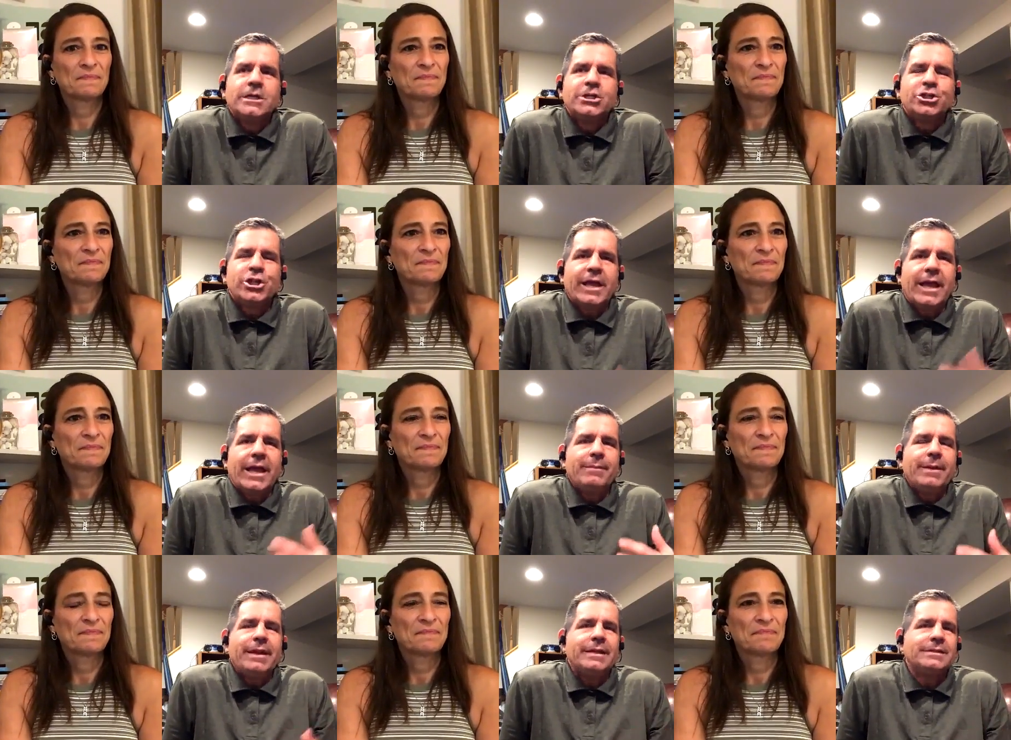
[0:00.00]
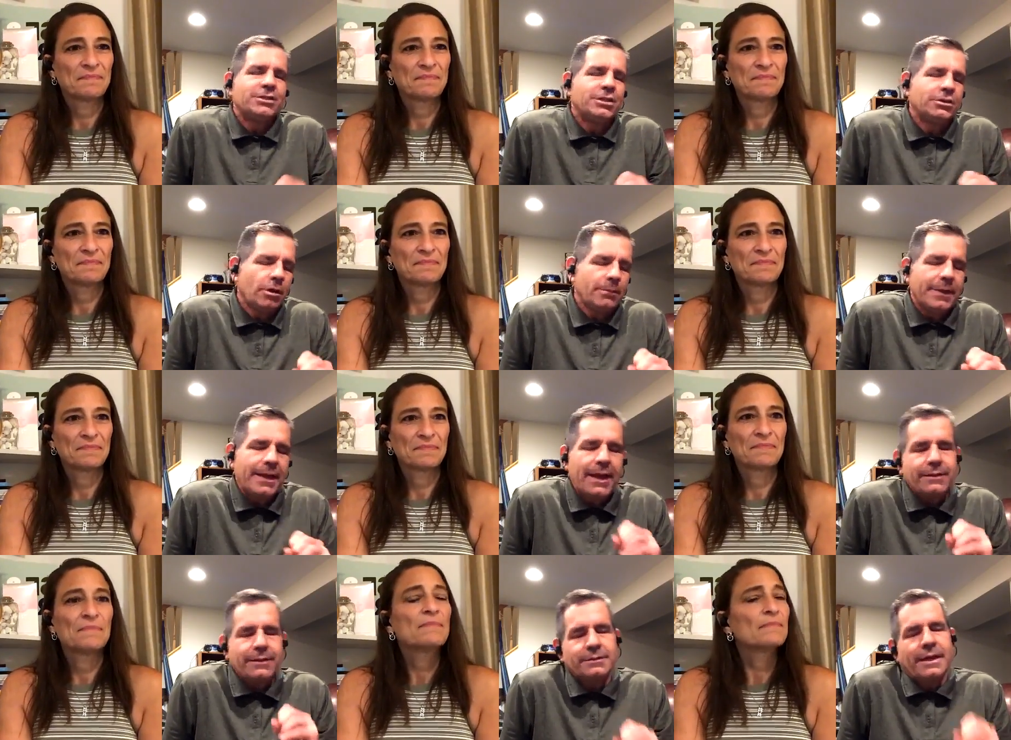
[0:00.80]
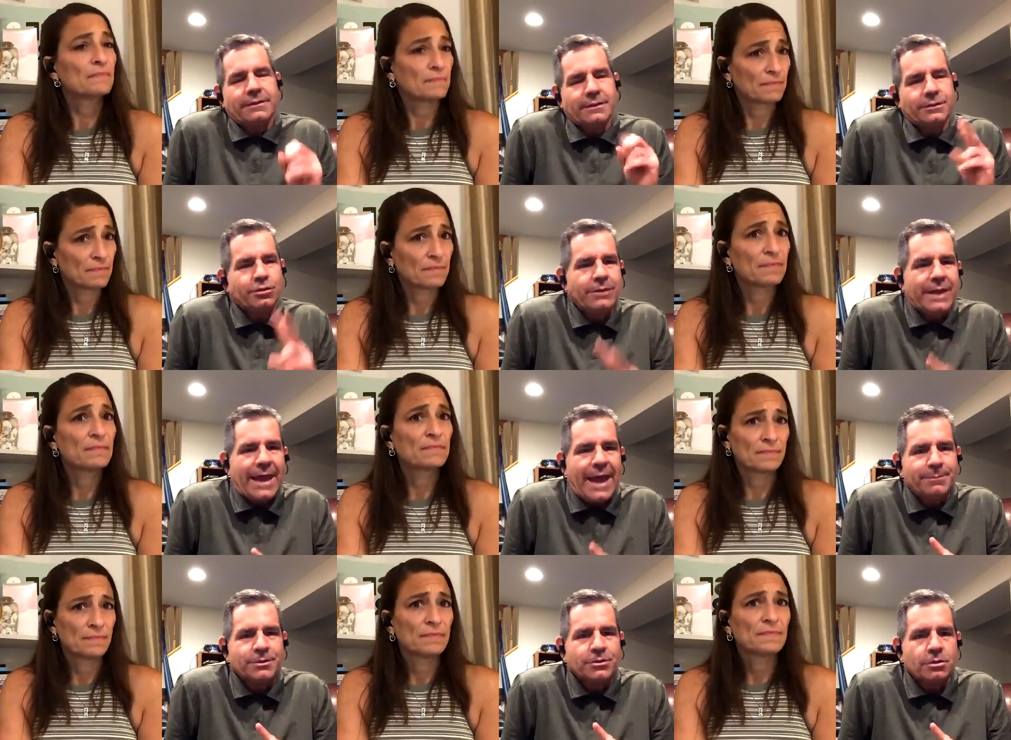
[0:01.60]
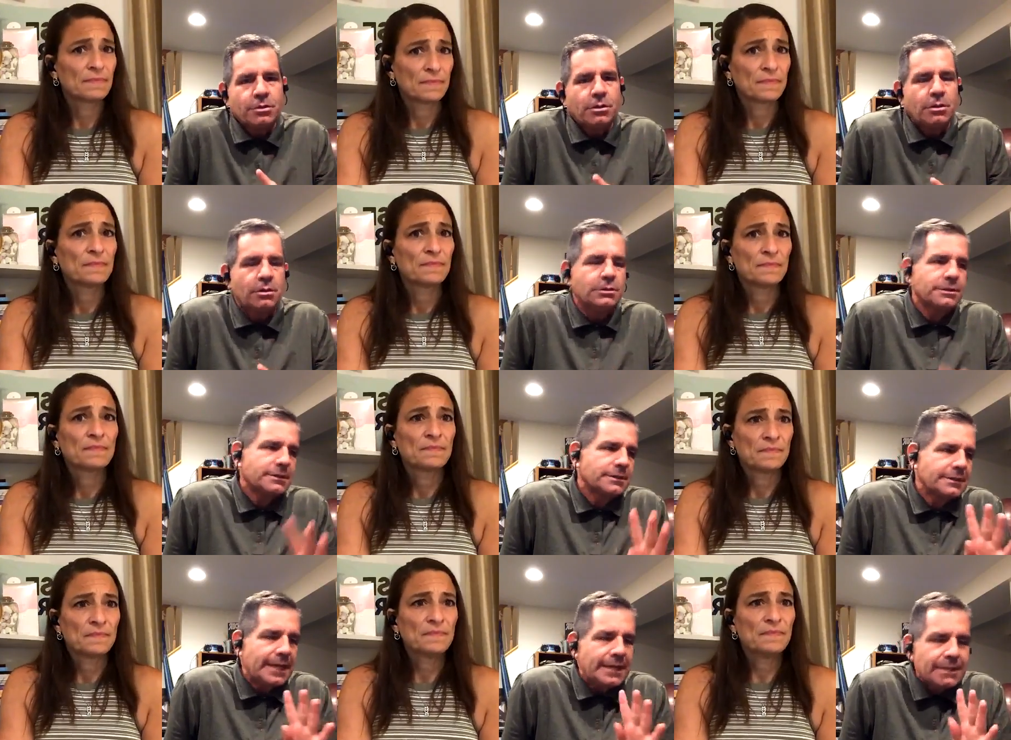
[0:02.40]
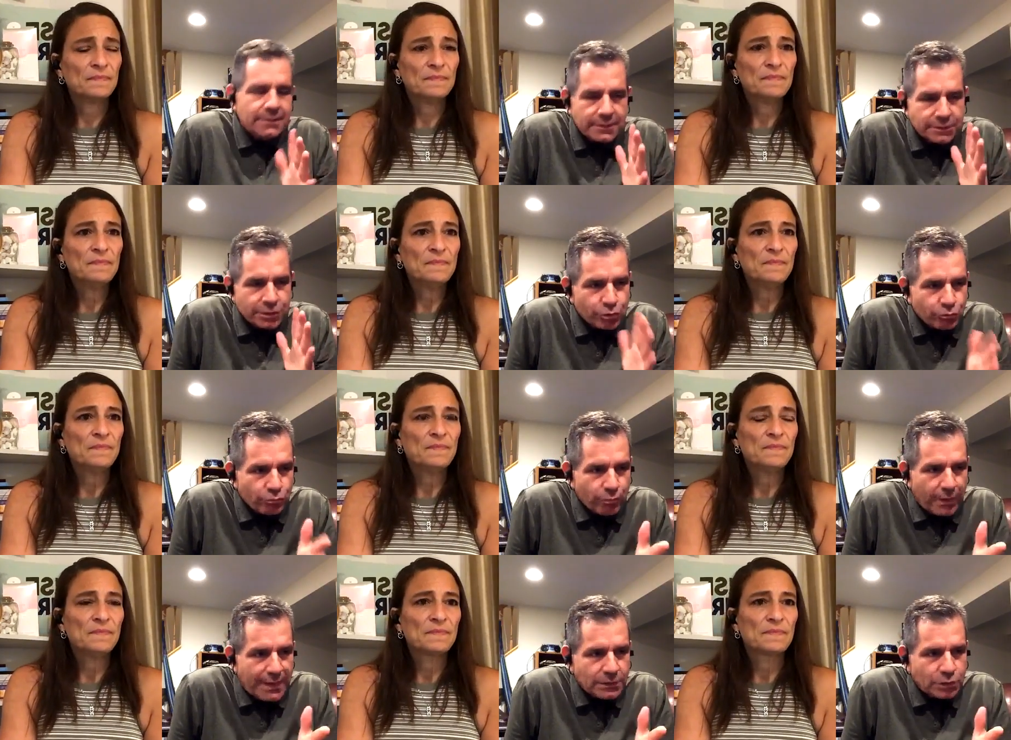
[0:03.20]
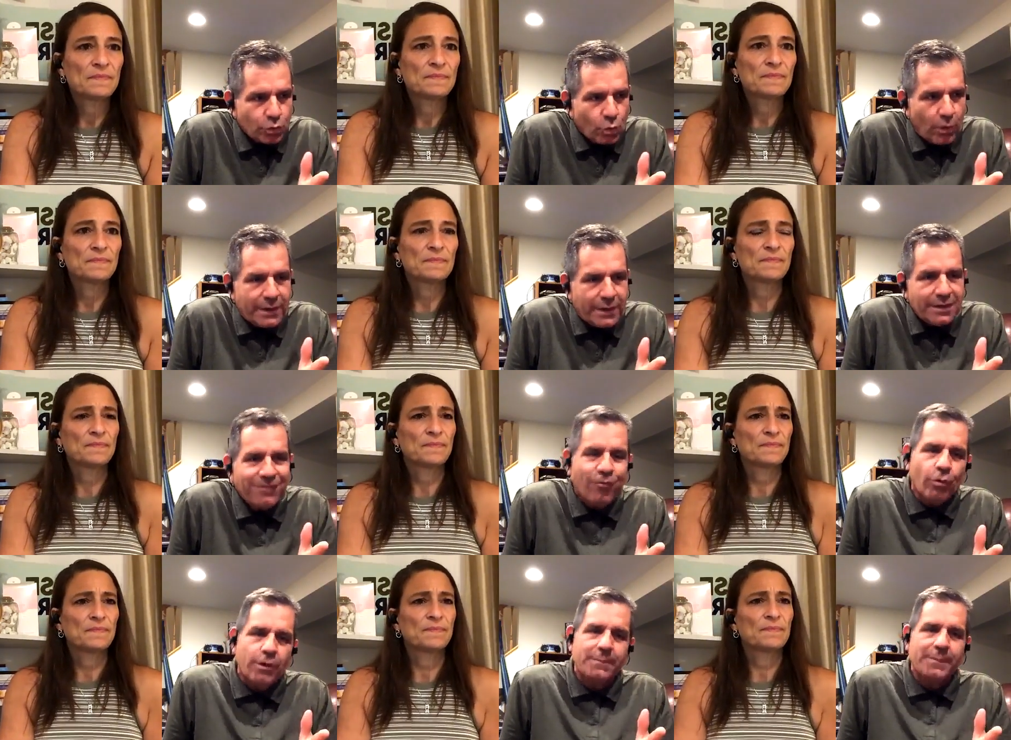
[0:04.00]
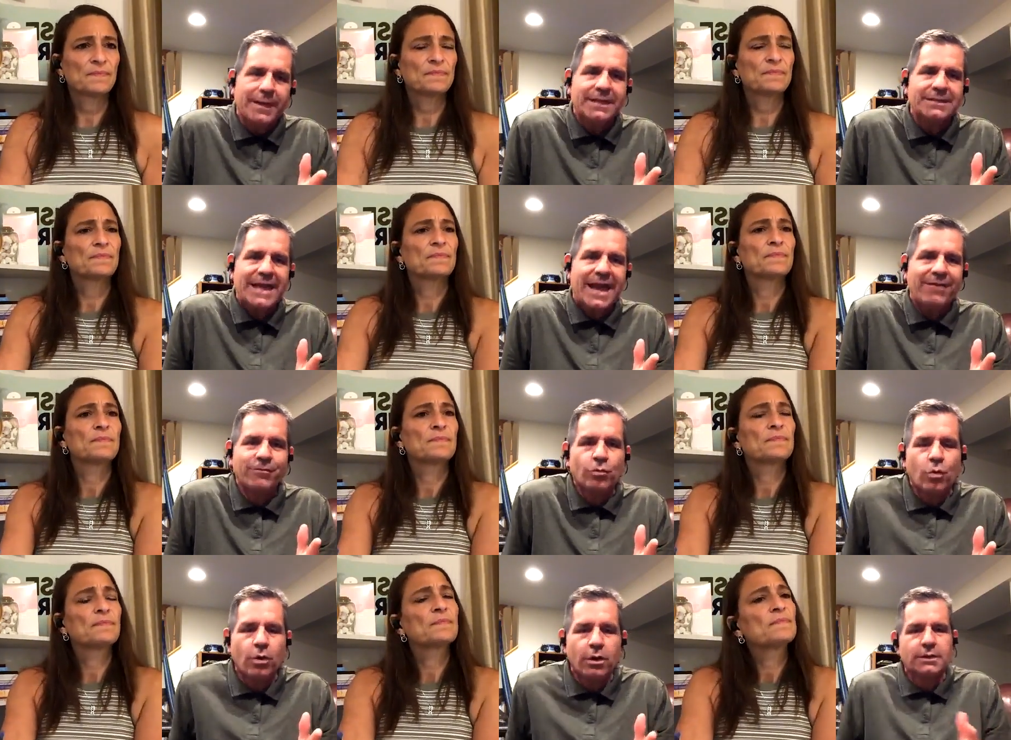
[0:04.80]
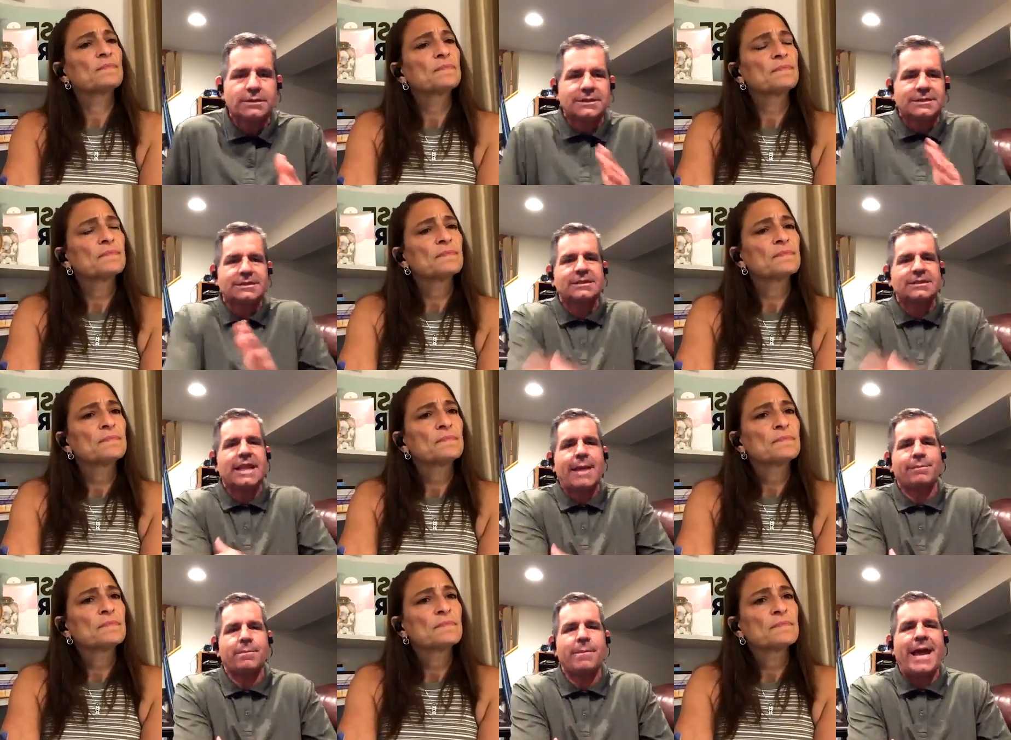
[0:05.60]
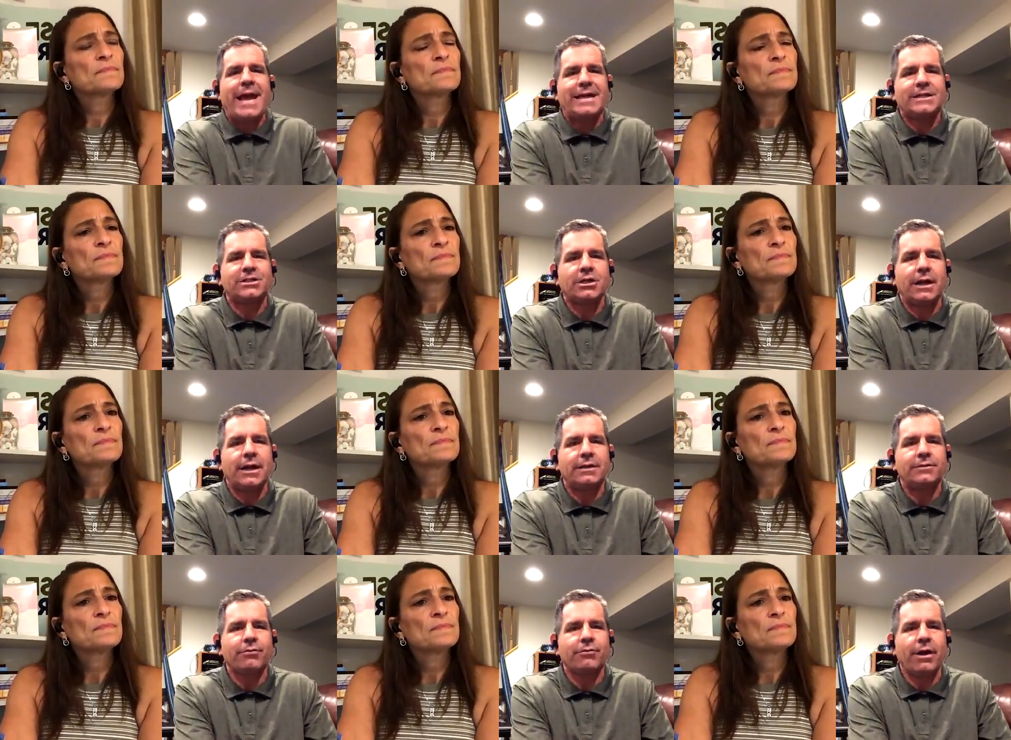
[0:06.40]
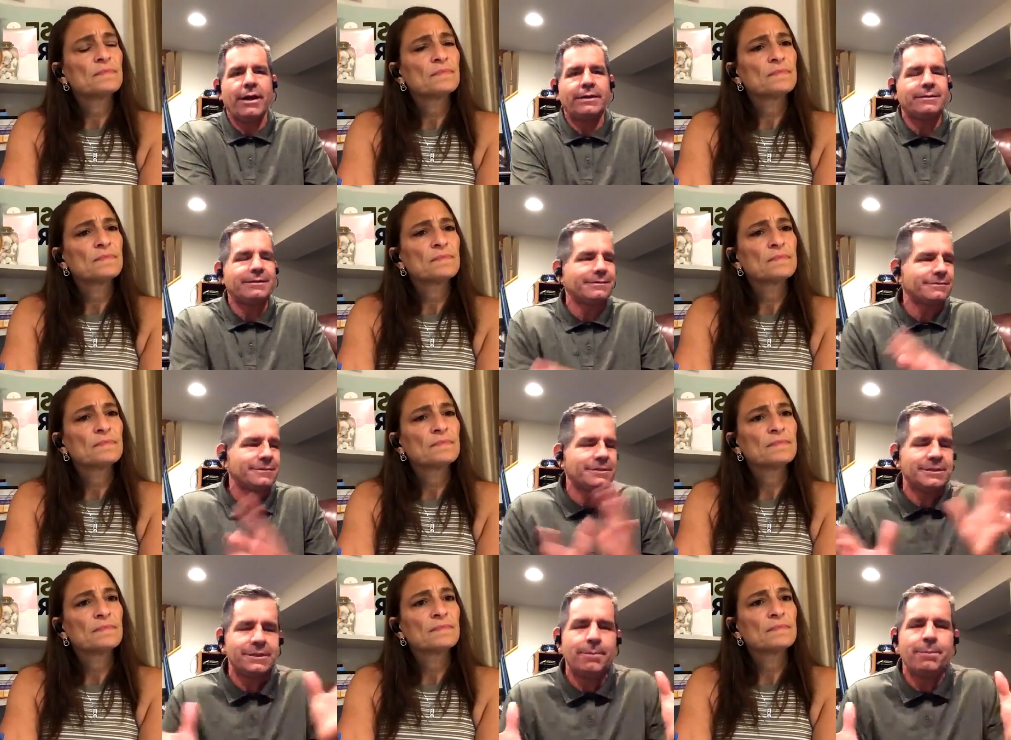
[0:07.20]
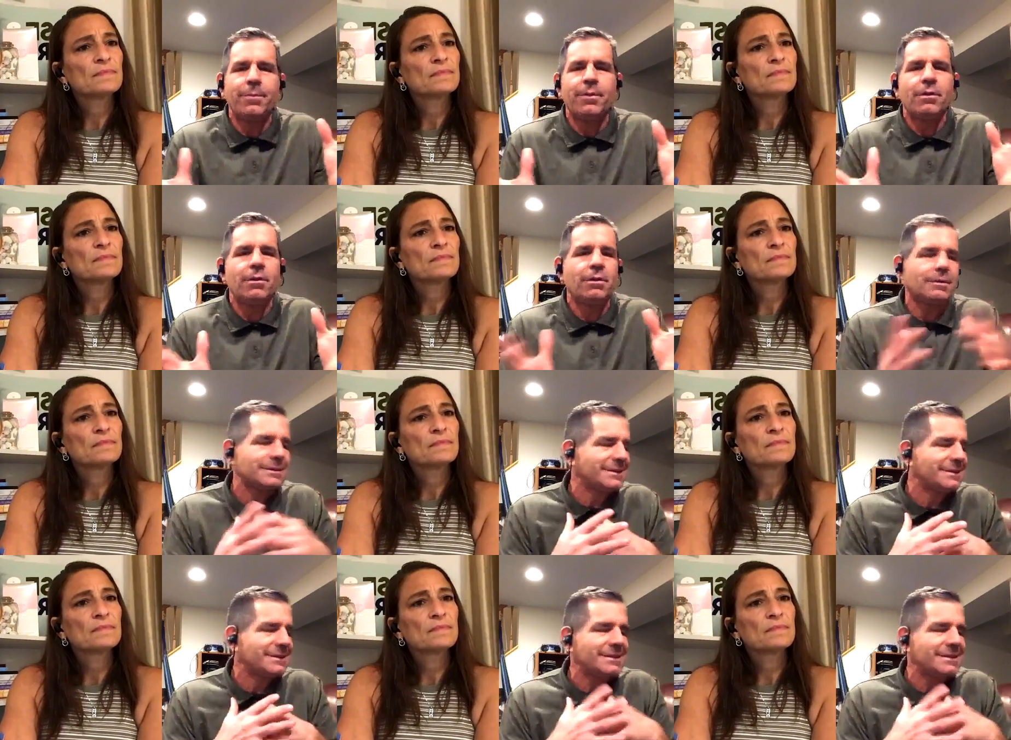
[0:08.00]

Speaker 1: She gave me and she told me, hey, take the two capsules, take the drink 20 to 40 minutes afterwards, and slap the patch on, right? Simple,